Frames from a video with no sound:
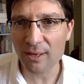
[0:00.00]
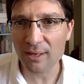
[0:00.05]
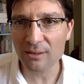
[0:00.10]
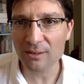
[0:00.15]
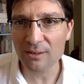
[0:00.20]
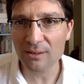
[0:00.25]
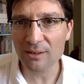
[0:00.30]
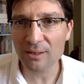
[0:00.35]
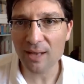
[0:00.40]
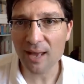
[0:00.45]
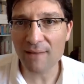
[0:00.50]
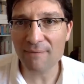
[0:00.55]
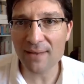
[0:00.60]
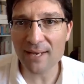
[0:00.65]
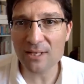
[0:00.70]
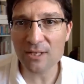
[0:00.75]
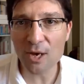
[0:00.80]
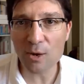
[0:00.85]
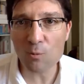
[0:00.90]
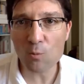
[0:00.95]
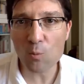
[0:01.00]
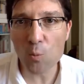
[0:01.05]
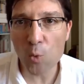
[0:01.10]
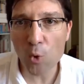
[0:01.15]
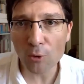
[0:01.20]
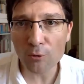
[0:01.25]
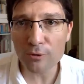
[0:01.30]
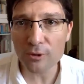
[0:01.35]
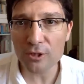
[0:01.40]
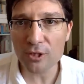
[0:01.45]
this, and they don't
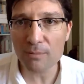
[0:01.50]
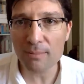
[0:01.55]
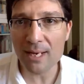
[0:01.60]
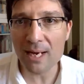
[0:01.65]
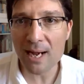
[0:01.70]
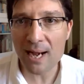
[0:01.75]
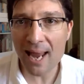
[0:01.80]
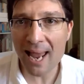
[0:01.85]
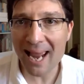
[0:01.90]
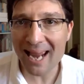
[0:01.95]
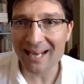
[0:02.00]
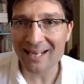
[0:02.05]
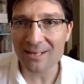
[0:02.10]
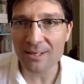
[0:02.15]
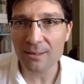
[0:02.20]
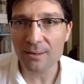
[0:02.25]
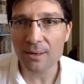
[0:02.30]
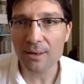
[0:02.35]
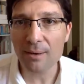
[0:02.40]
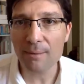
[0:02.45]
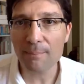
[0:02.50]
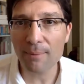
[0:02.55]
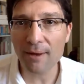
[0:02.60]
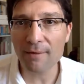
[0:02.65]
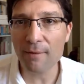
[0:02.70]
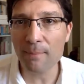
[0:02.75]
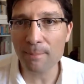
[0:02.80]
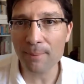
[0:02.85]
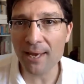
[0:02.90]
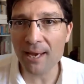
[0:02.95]
want to be led
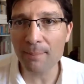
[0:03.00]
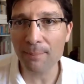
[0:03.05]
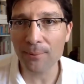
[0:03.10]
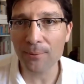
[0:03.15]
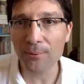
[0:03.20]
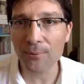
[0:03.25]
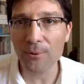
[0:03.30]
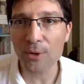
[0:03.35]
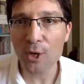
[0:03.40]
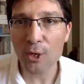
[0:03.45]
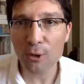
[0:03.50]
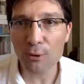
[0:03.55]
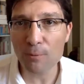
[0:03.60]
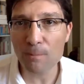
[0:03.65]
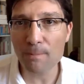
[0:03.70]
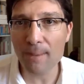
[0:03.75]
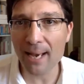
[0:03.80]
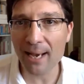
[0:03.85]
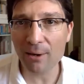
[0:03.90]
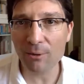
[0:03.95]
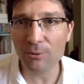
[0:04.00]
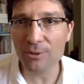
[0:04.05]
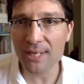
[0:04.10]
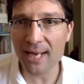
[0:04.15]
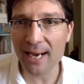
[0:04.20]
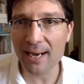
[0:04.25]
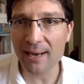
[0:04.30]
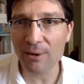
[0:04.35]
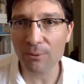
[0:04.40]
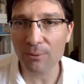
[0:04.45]
by the people who bow
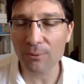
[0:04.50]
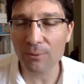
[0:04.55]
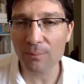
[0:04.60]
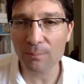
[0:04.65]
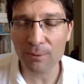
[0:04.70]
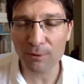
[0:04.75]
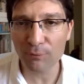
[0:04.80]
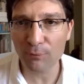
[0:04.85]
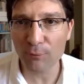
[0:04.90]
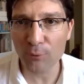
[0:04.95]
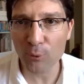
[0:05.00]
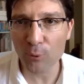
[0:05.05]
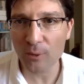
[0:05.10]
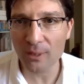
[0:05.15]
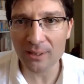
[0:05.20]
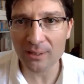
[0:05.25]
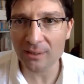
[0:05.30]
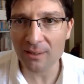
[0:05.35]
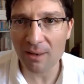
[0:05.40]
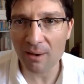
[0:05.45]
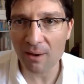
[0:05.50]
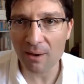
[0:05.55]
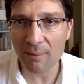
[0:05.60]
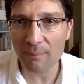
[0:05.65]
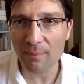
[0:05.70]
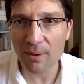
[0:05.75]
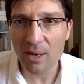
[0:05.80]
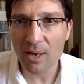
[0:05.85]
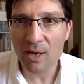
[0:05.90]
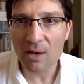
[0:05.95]
down before
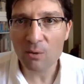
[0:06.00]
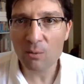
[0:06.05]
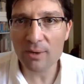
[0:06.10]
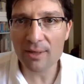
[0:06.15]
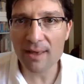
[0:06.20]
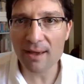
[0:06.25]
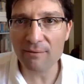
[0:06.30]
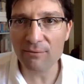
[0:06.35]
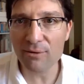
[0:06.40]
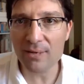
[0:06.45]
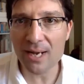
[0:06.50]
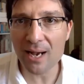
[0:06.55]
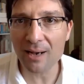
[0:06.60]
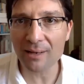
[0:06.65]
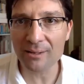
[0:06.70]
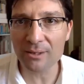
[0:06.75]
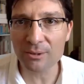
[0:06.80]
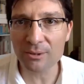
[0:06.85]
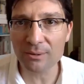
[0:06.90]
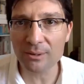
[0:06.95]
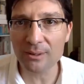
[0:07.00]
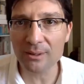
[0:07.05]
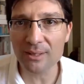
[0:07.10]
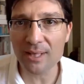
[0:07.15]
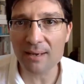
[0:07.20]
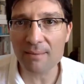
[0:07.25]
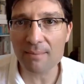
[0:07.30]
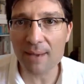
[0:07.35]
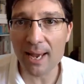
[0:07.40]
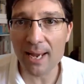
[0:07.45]
Islam with every utterance
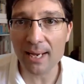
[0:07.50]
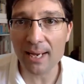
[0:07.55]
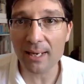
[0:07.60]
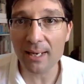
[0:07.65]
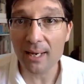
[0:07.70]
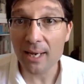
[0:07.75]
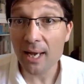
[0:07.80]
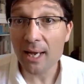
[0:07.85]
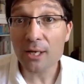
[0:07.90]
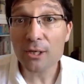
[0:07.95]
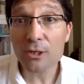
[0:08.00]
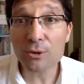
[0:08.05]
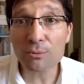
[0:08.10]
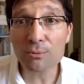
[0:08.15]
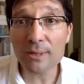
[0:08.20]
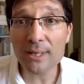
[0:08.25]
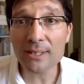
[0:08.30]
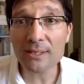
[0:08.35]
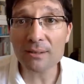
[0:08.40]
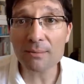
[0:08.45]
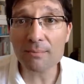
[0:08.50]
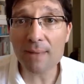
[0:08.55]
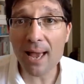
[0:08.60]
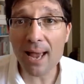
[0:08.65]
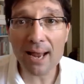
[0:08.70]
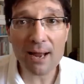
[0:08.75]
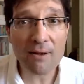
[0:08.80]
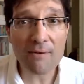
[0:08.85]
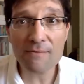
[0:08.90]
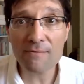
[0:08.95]
they make. Theresa
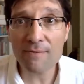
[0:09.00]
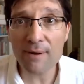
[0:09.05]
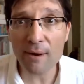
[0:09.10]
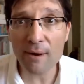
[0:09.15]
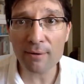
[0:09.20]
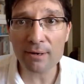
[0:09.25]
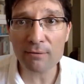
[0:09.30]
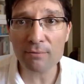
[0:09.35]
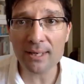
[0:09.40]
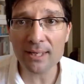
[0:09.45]
May very